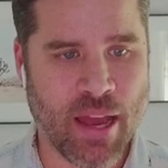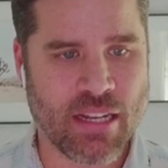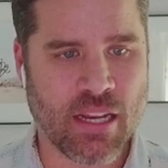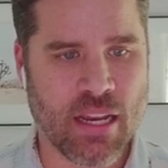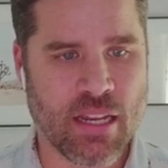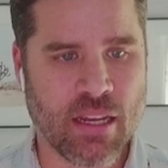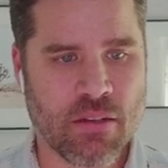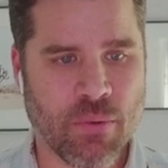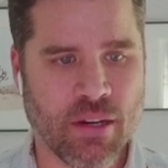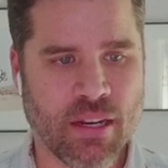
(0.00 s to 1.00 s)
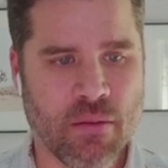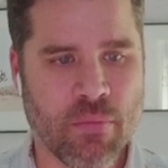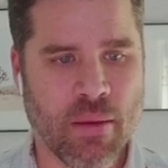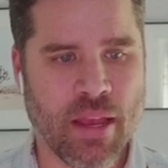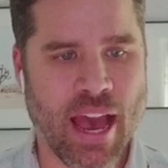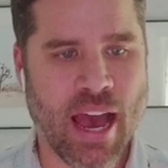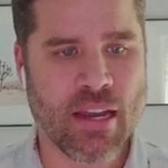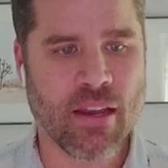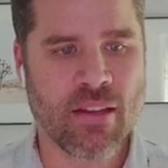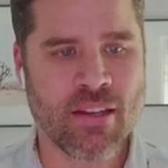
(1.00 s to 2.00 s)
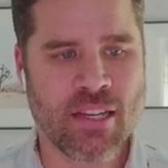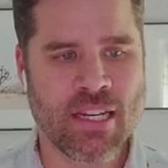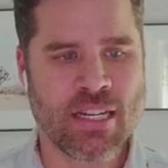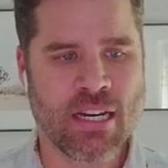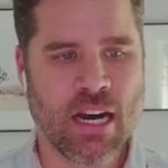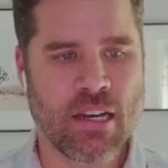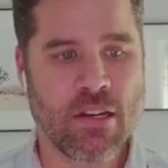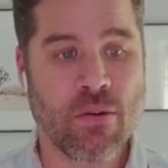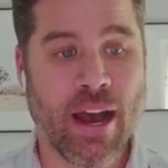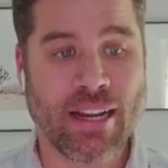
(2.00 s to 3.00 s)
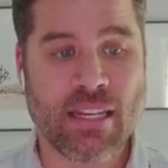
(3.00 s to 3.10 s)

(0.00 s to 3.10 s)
of Matt's ideas, we're going to maybe add a new